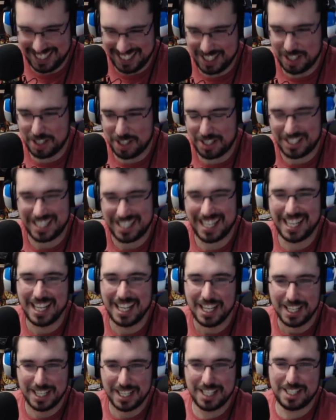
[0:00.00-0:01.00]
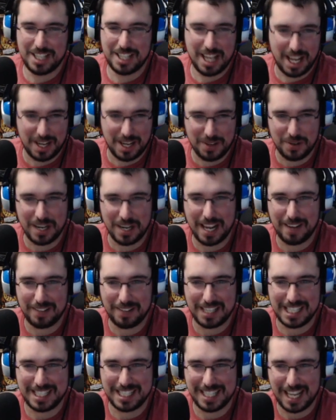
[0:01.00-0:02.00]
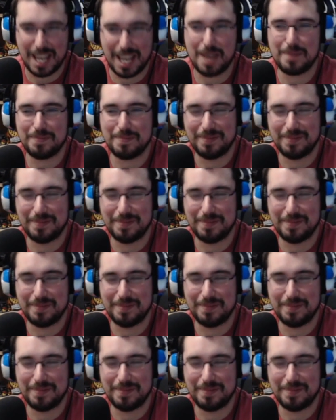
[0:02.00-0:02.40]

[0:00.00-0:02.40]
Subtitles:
does anyone have any tape